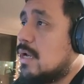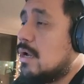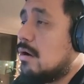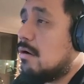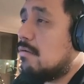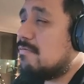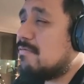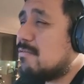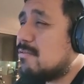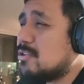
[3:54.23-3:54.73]

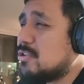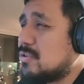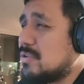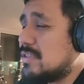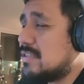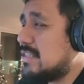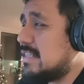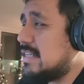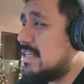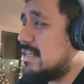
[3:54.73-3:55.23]

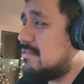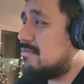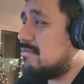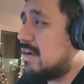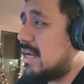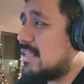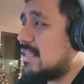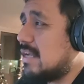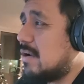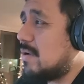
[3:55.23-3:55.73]
Unfortunately,
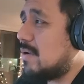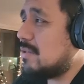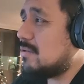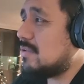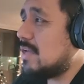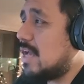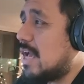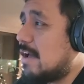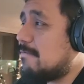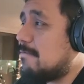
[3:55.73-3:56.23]
right now I don't
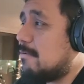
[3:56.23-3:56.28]
have